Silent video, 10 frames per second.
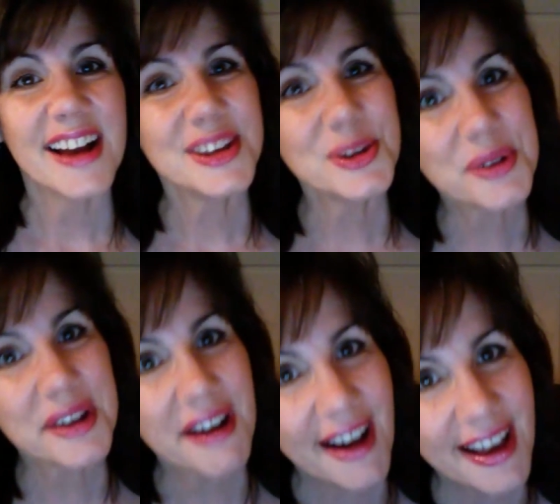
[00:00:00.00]
You
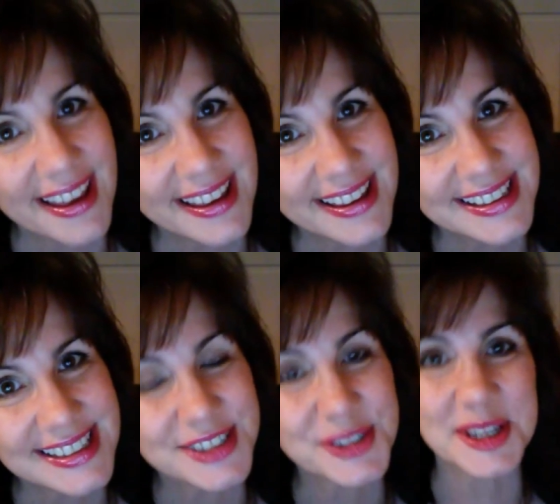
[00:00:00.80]
guys,
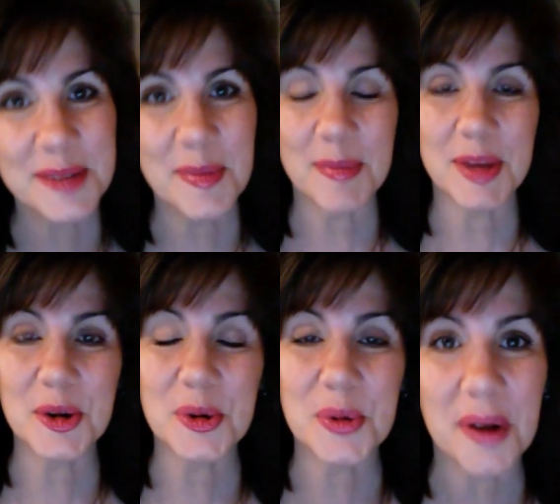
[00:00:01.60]
you're gonna make me
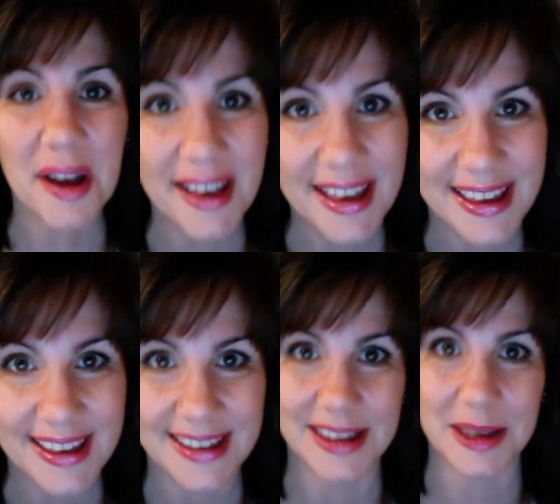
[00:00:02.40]

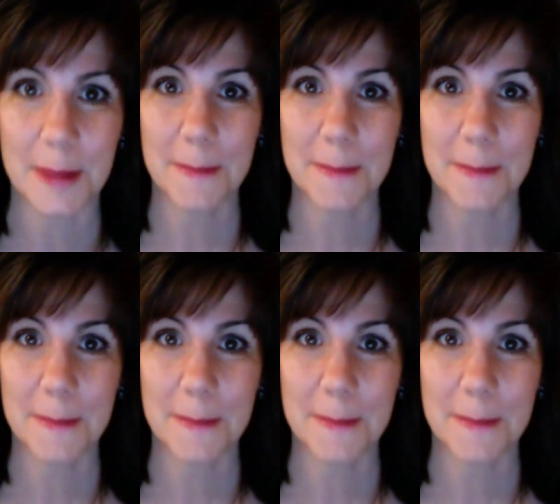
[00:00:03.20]
cry.